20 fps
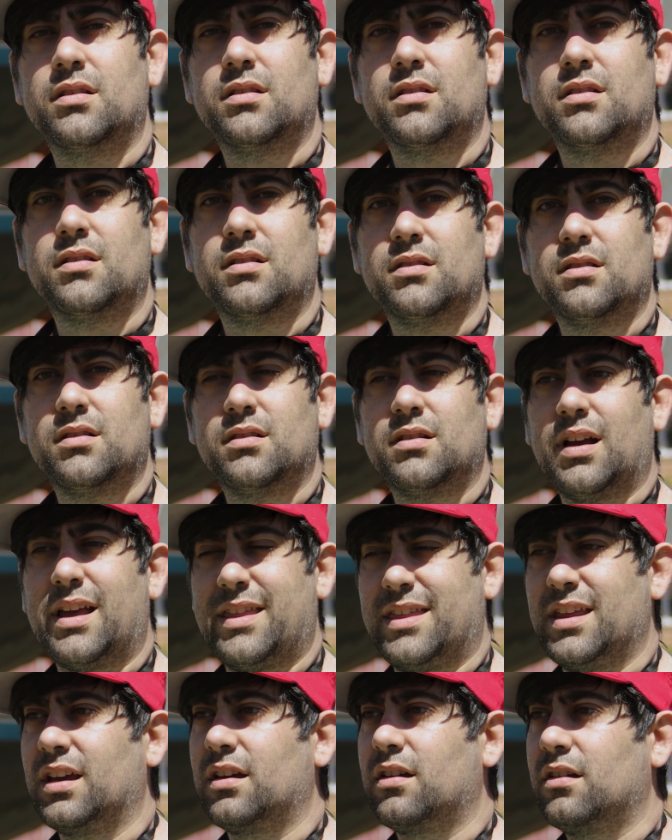Okay.
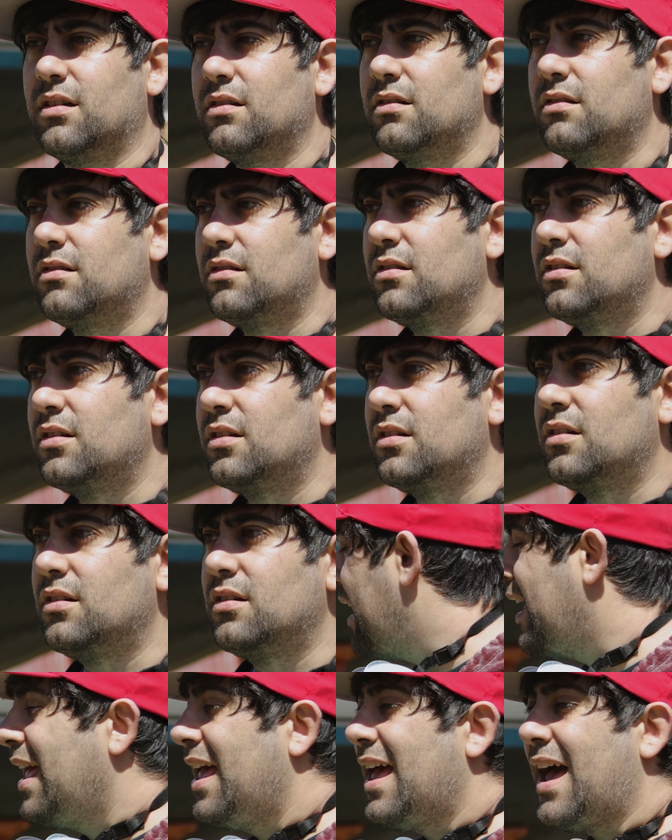I think.
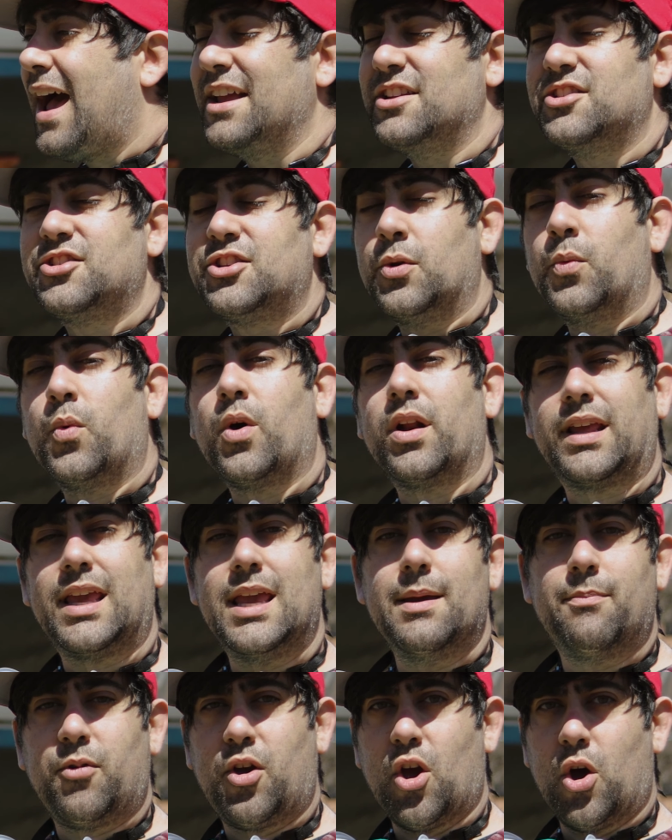I just didn't want
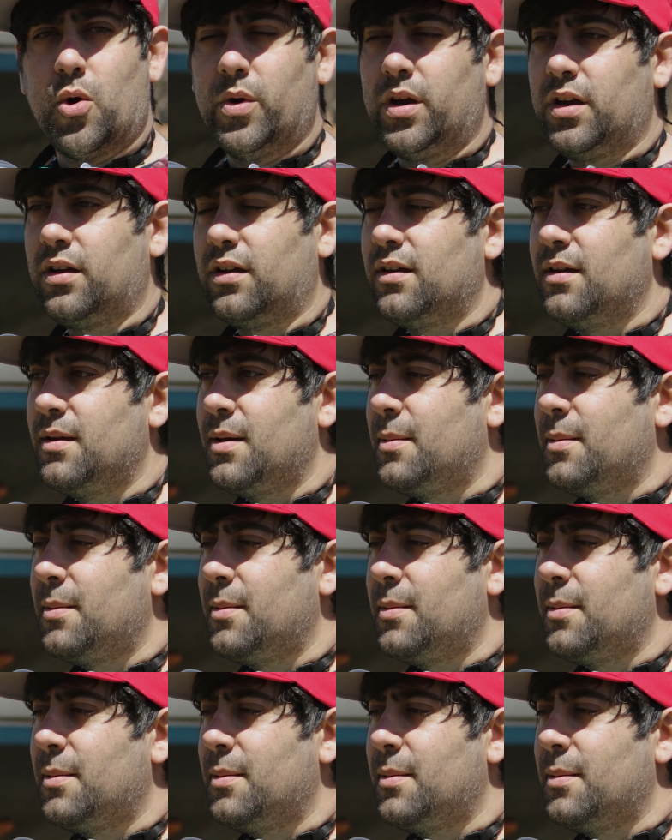to keep going